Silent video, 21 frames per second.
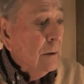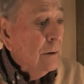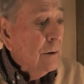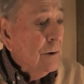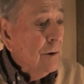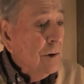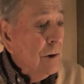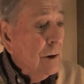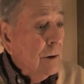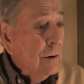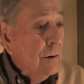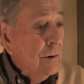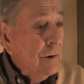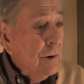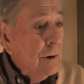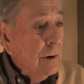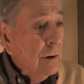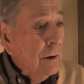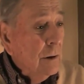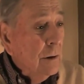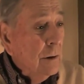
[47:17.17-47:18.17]

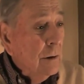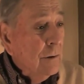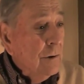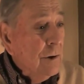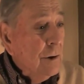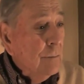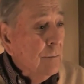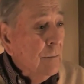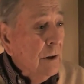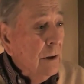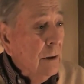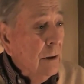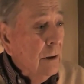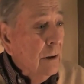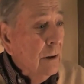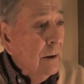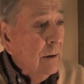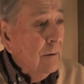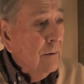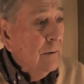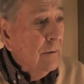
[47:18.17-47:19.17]
Jimmy,
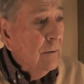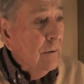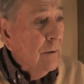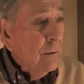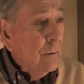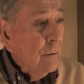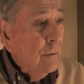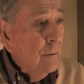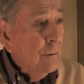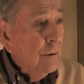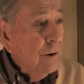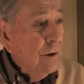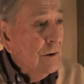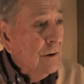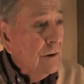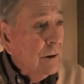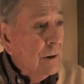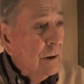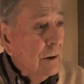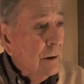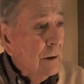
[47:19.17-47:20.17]
their only
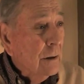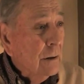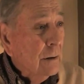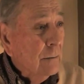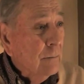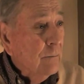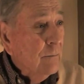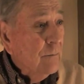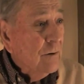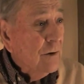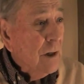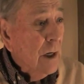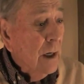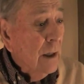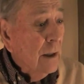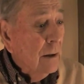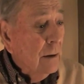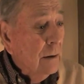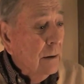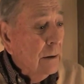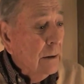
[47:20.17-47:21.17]
son,
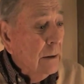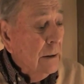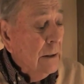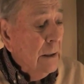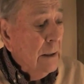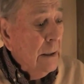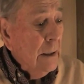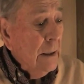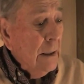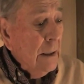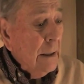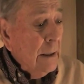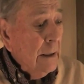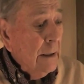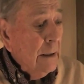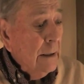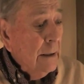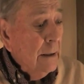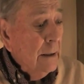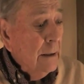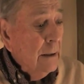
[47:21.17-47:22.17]
child,
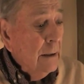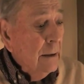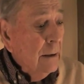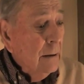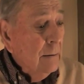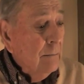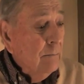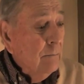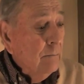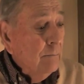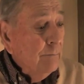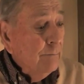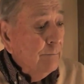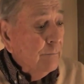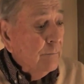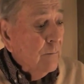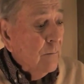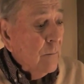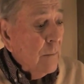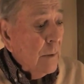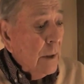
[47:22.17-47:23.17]
and
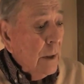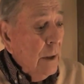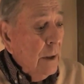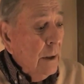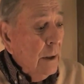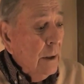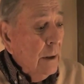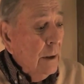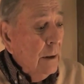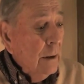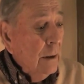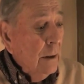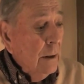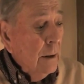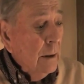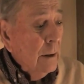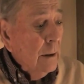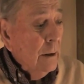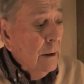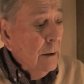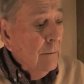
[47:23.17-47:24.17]

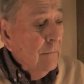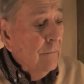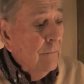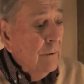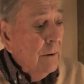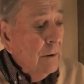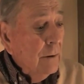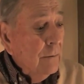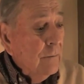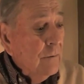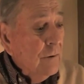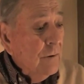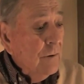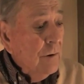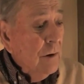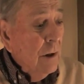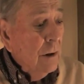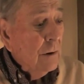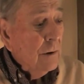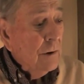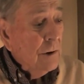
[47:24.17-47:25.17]
I have
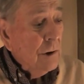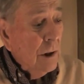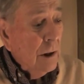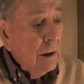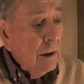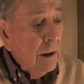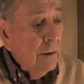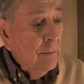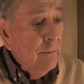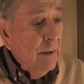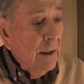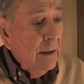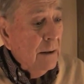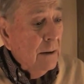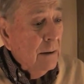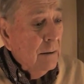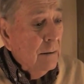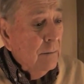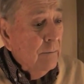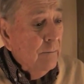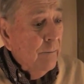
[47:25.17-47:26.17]
Chuck.
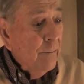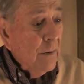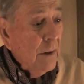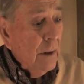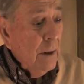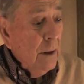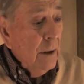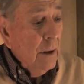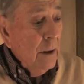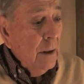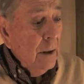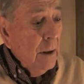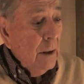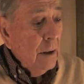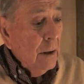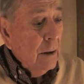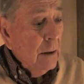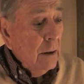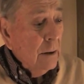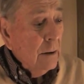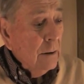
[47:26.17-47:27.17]

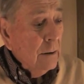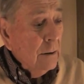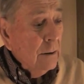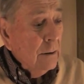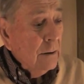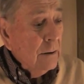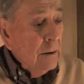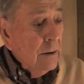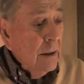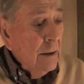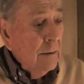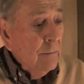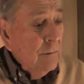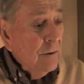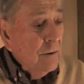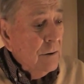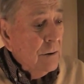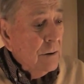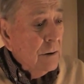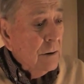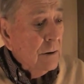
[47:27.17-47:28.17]
His name
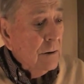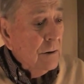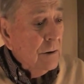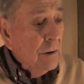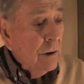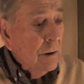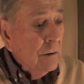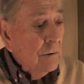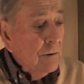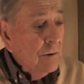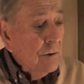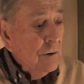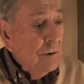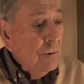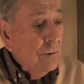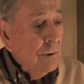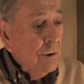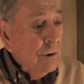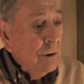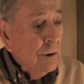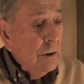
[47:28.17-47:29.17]
is Charles
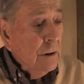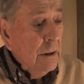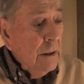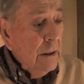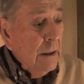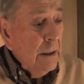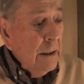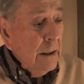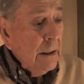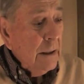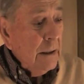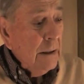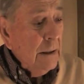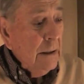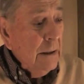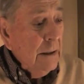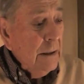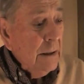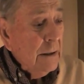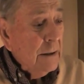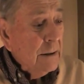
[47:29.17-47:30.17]
Jr., and
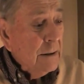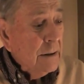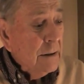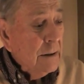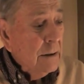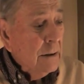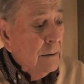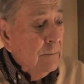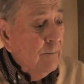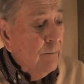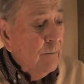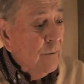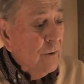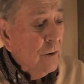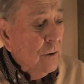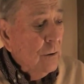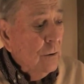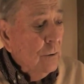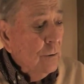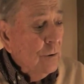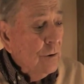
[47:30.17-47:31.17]
he has
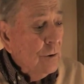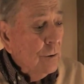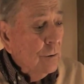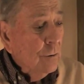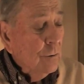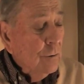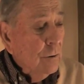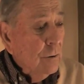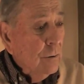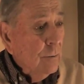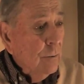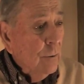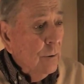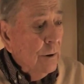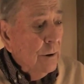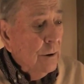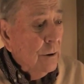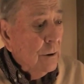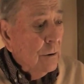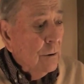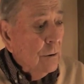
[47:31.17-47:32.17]
2 children, a
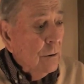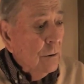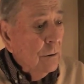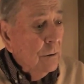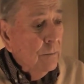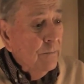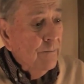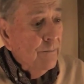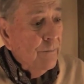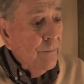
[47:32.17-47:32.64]
boy and a girl.